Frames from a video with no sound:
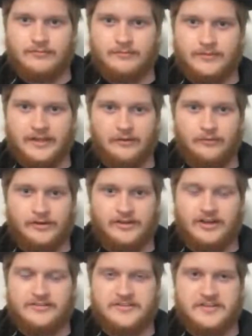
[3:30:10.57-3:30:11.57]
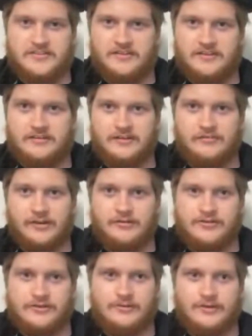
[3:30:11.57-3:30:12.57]
win a contest that you didn't even know was
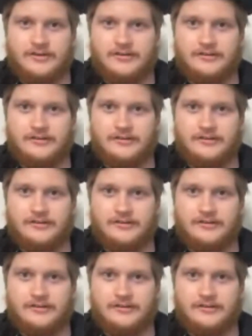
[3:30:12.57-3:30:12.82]
going on.